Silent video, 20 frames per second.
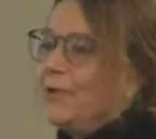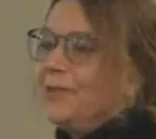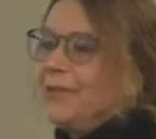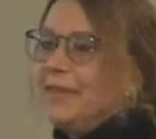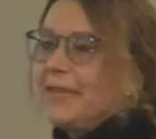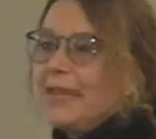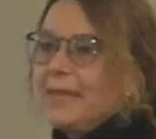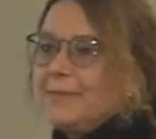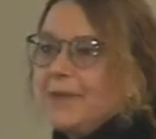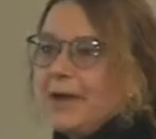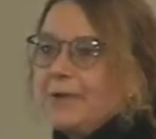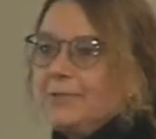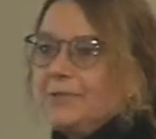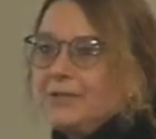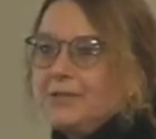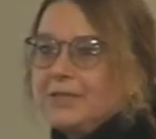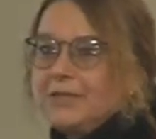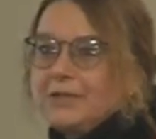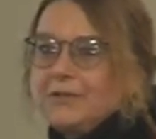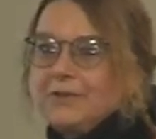I, they came out with
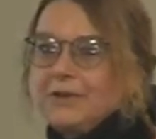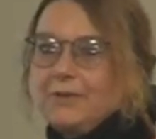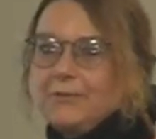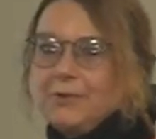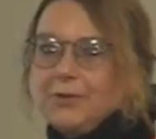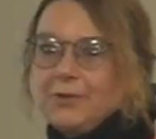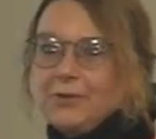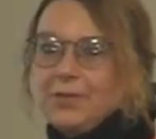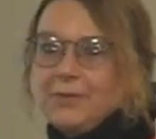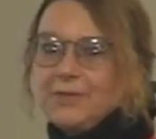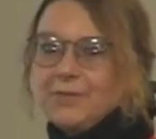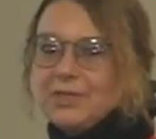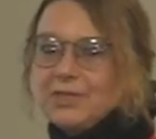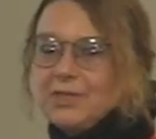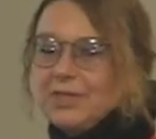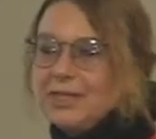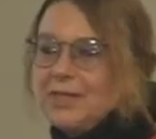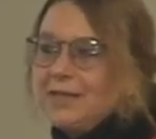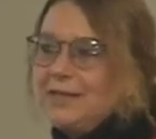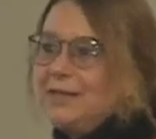a cigarette rolling
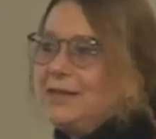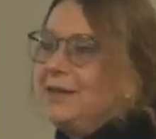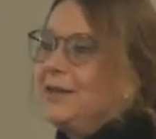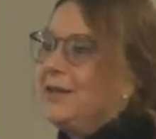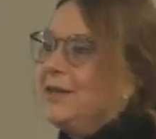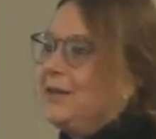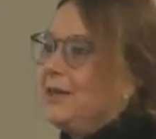machine.